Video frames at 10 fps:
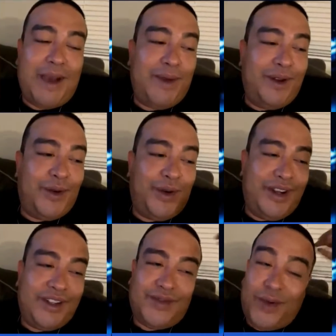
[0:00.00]
I've been doing
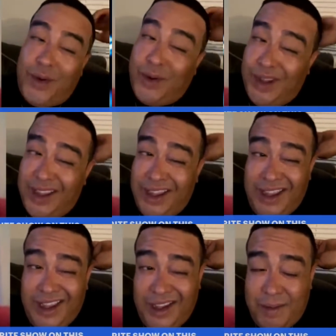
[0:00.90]
this for
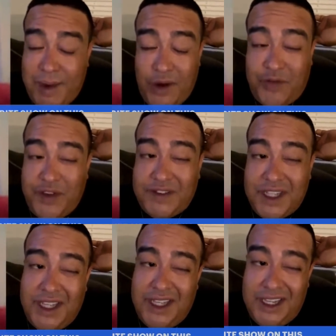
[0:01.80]
about
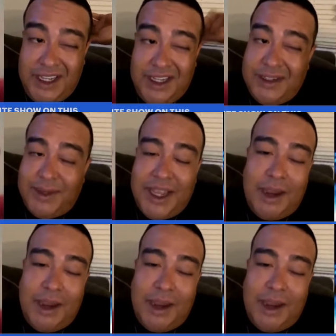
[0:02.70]
15 years, man.